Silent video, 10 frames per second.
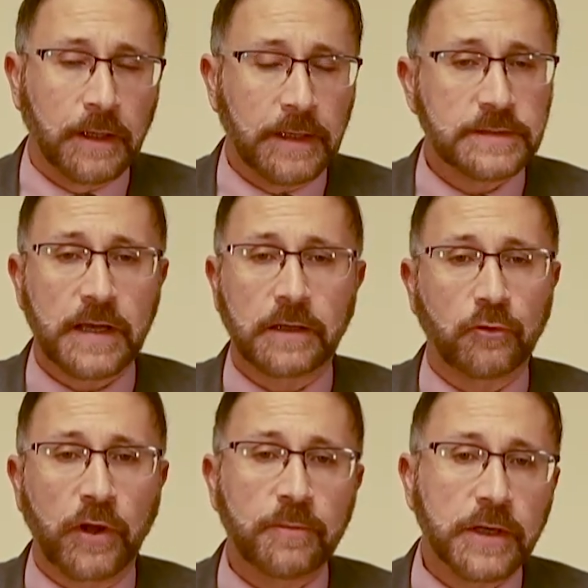In Saudi
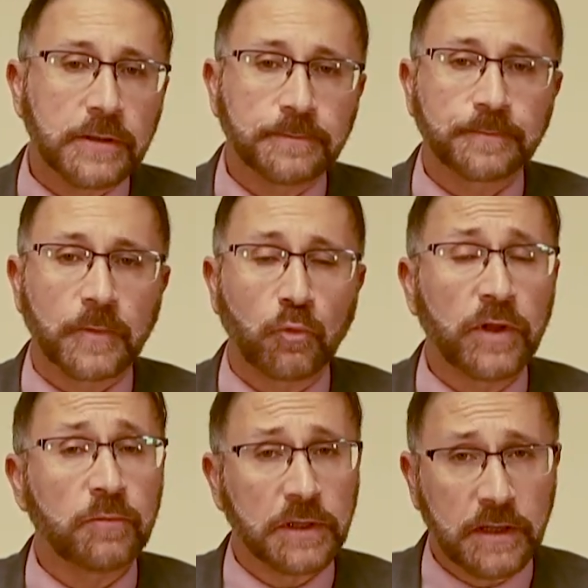Arabia,
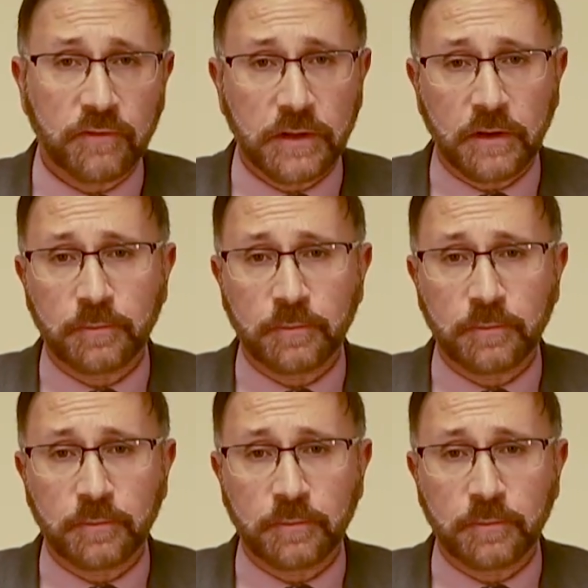we believe in the